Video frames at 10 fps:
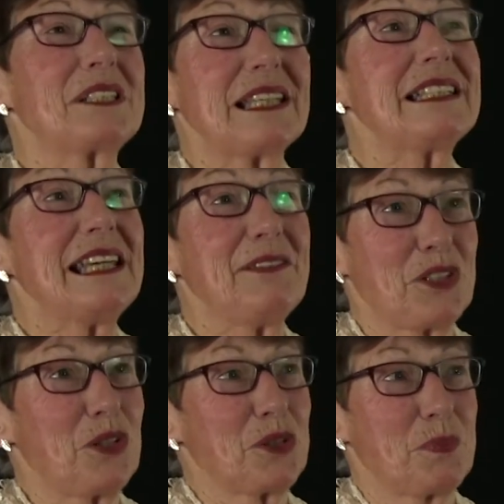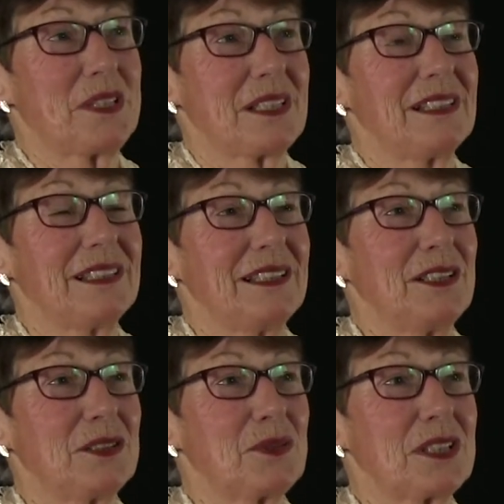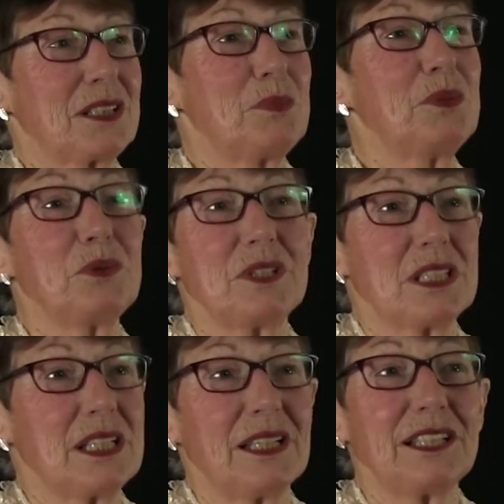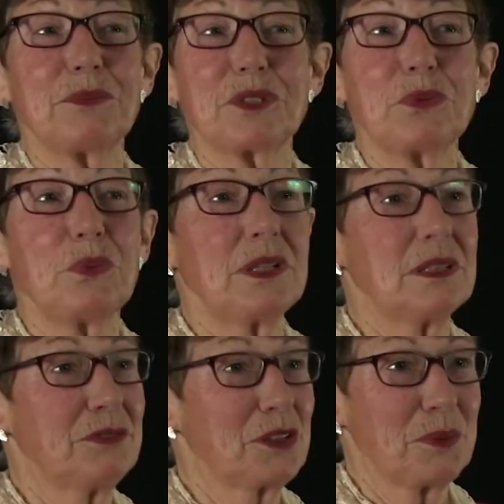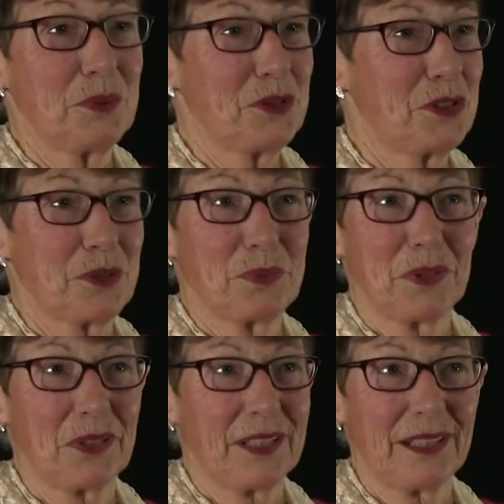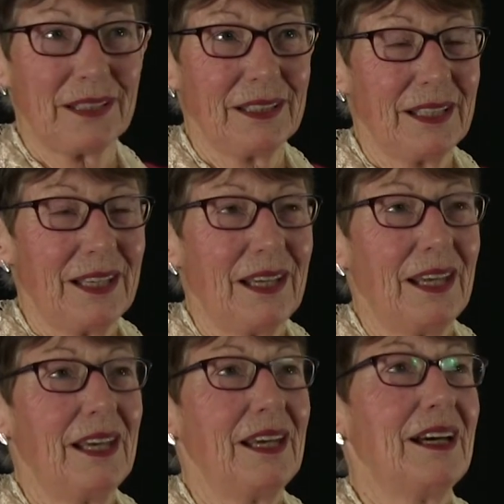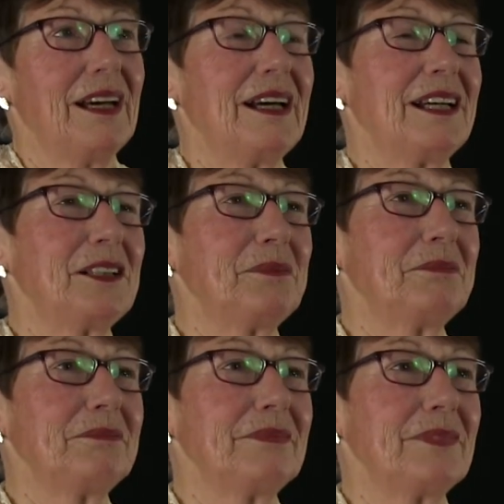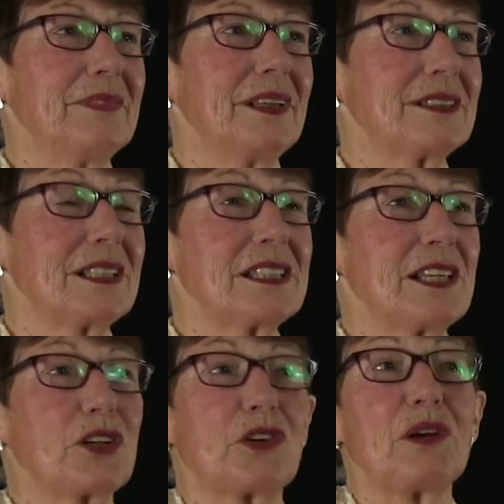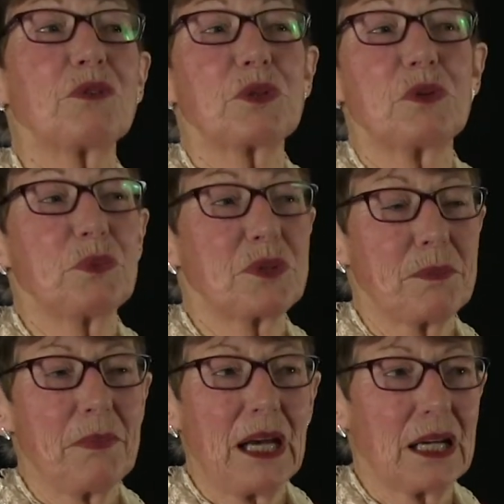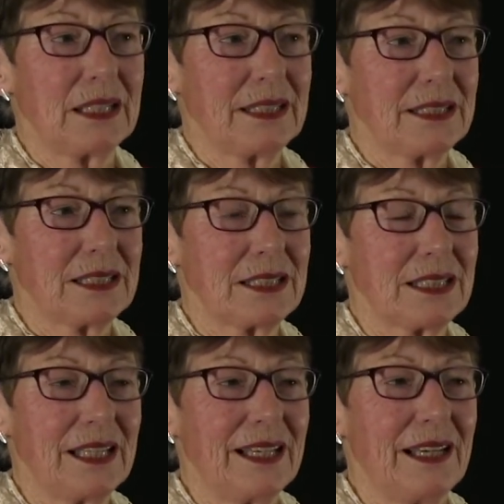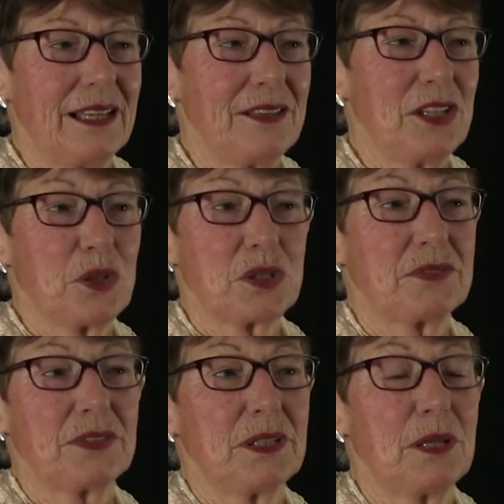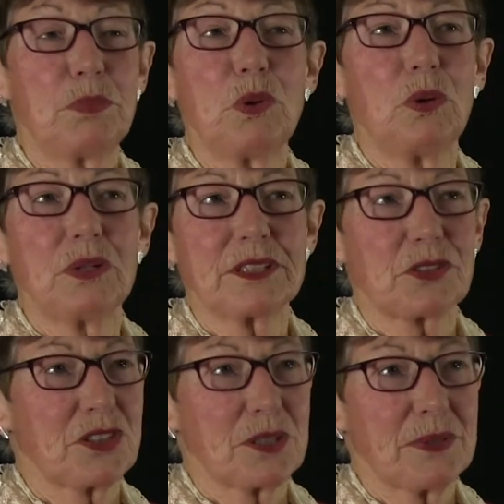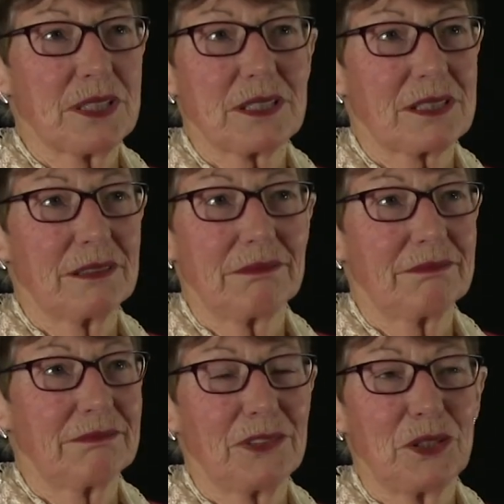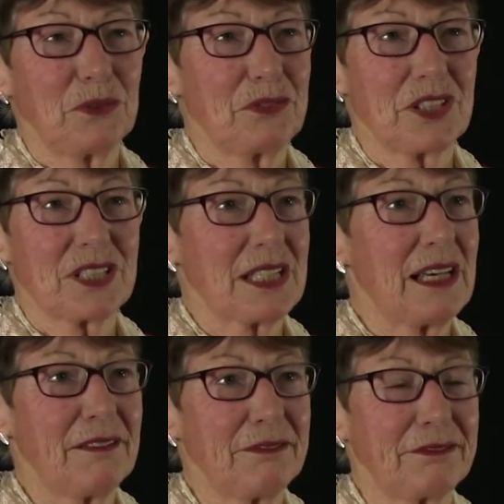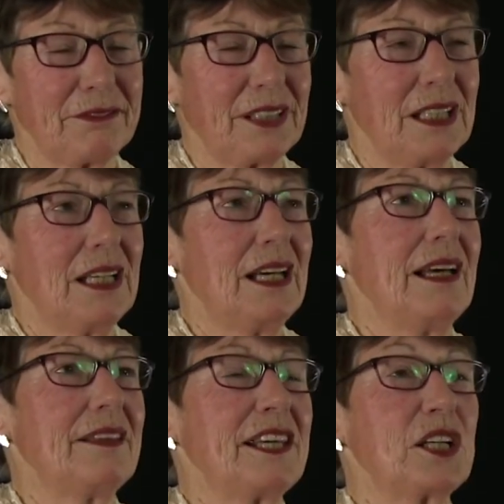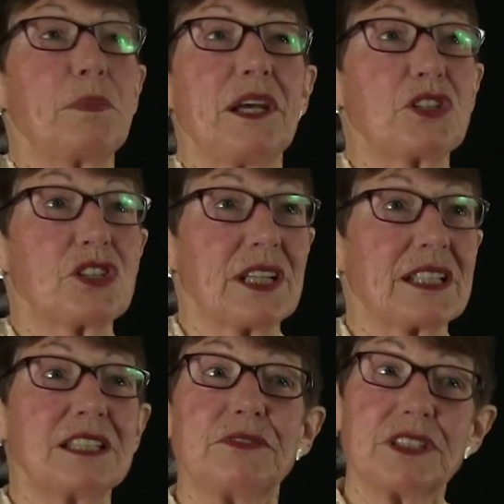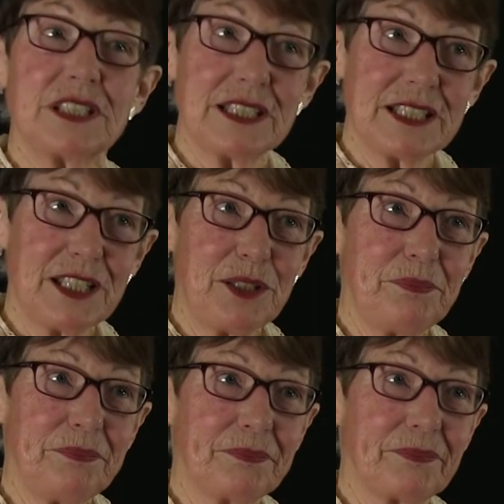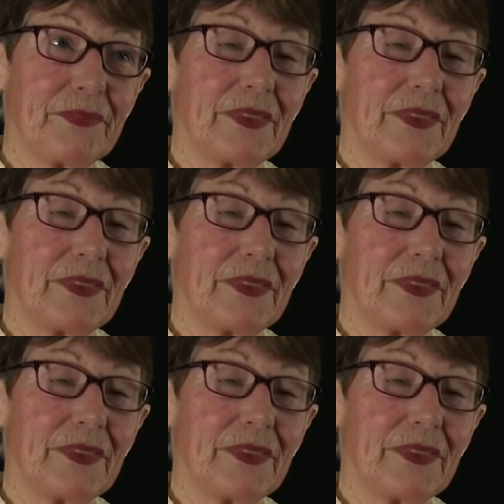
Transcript: But St David's Hospital, it was a community, and it was a wonderful community to work in. As I say, the grounds were always immaculate. They used to have a ball at Christmas, for the staff. They had a patients' activity team.